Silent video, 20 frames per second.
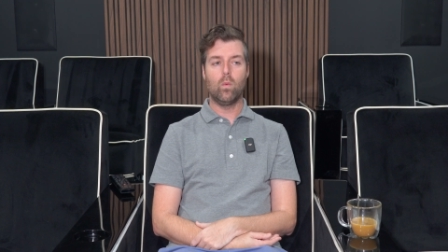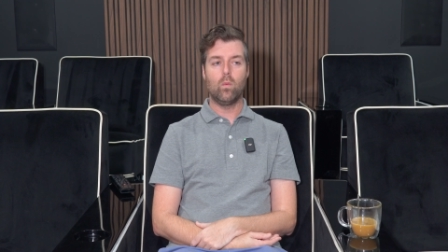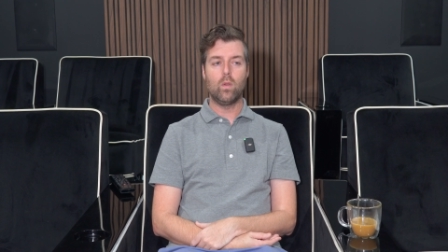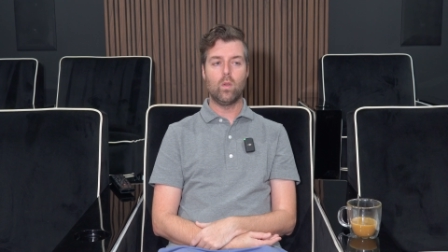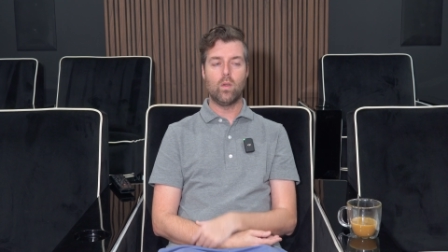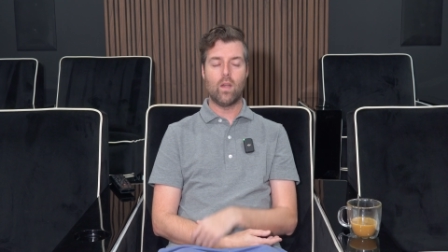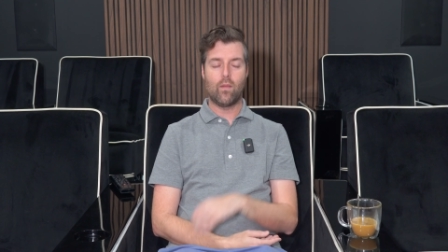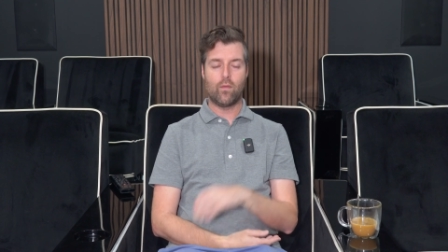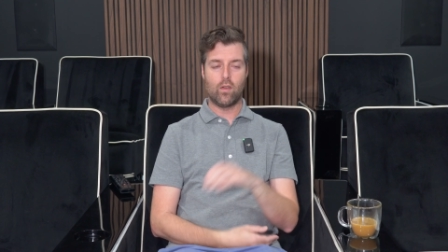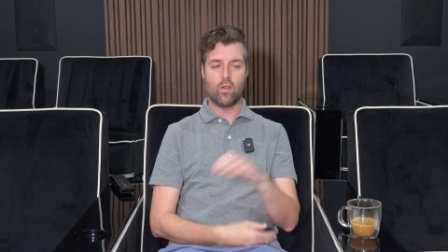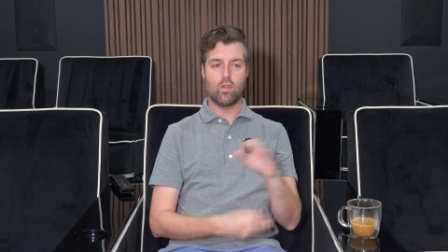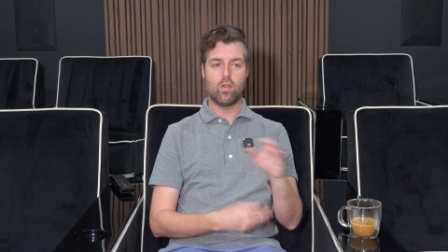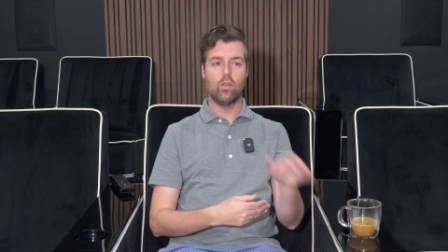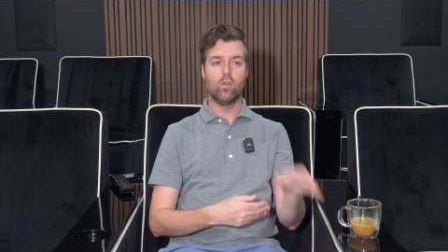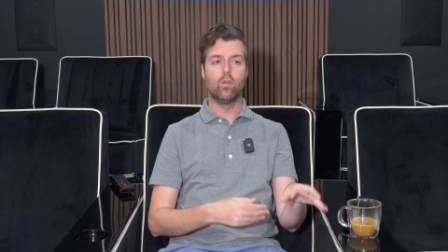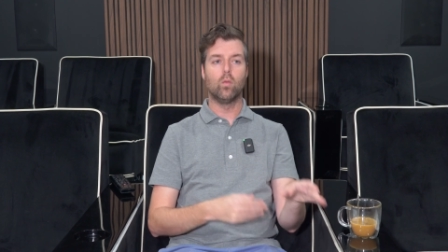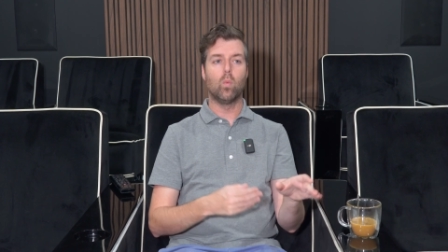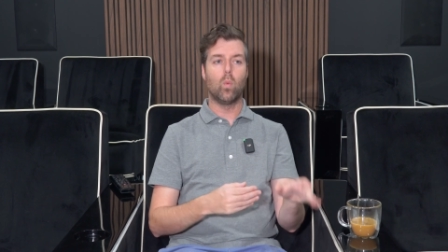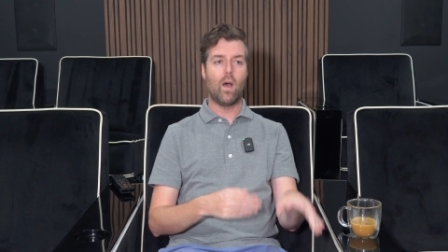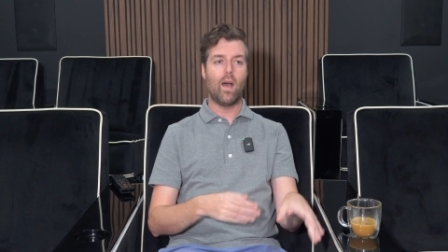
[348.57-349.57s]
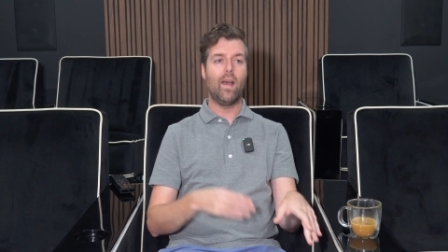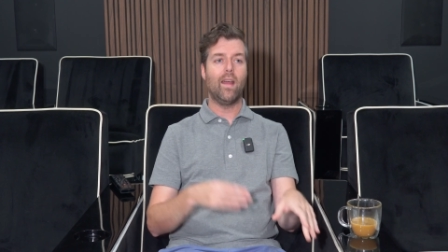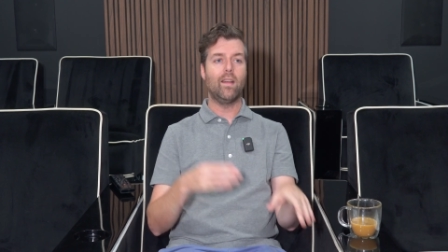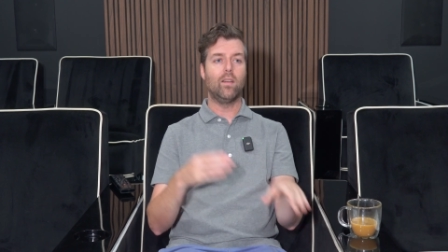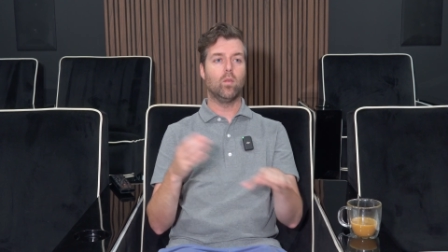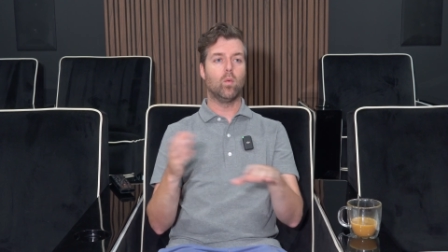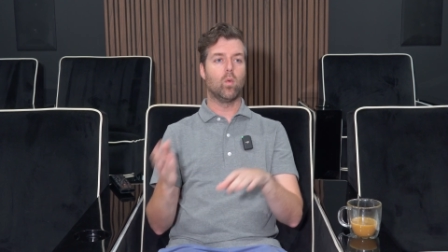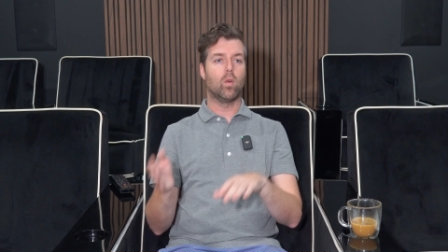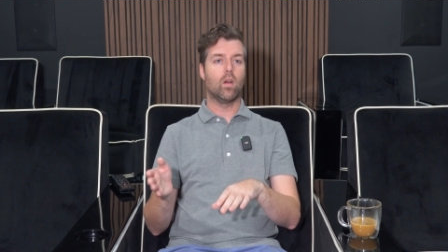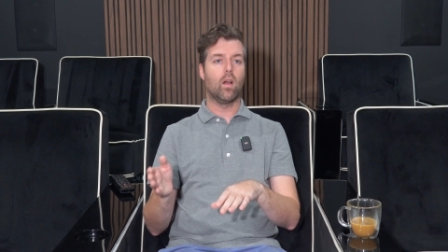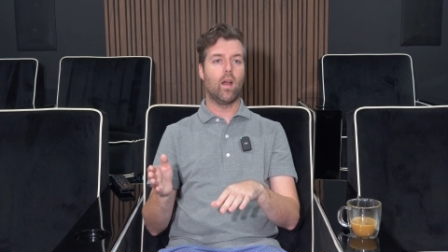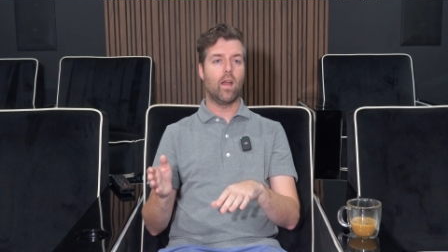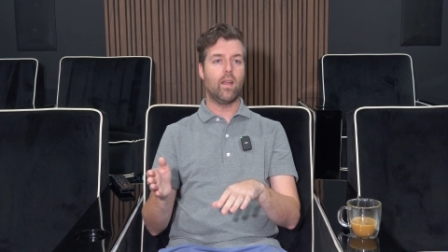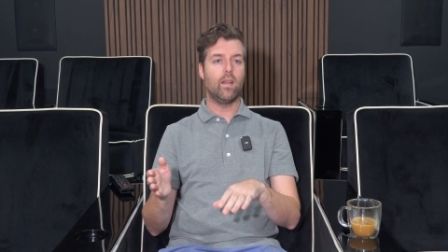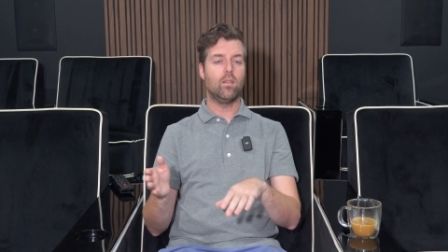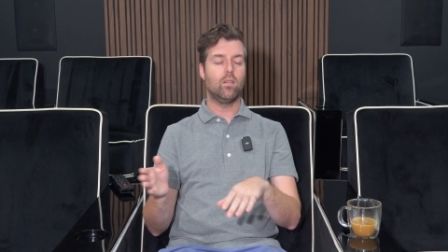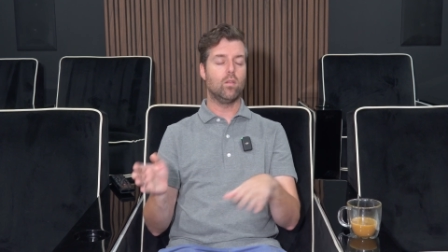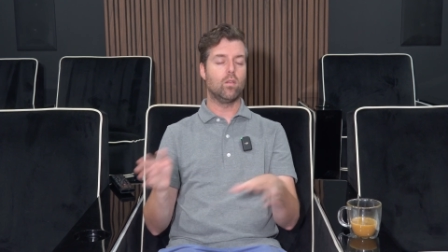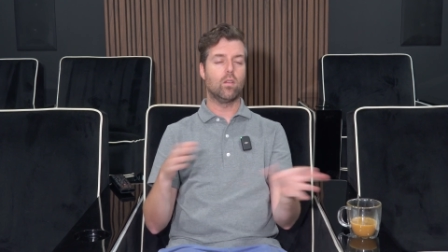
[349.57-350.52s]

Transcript: you'd have to choose wides or heights.